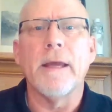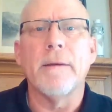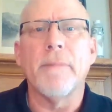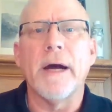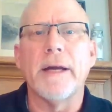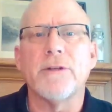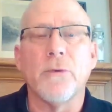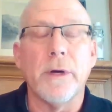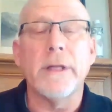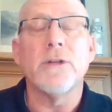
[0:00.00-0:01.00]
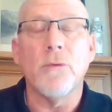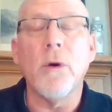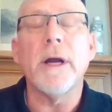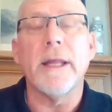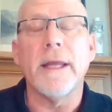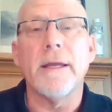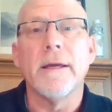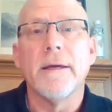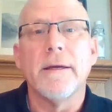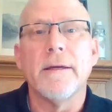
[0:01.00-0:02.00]
and by
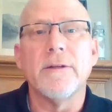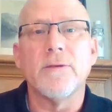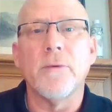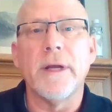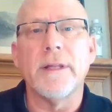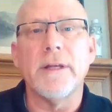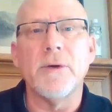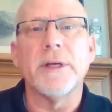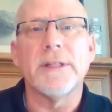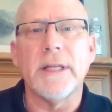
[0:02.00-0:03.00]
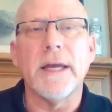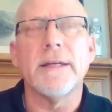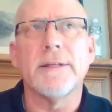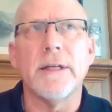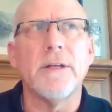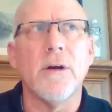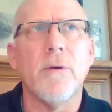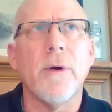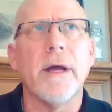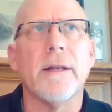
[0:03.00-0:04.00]
2020 is when the USDA said, you
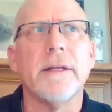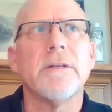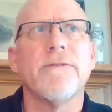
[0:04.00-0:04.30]
know what,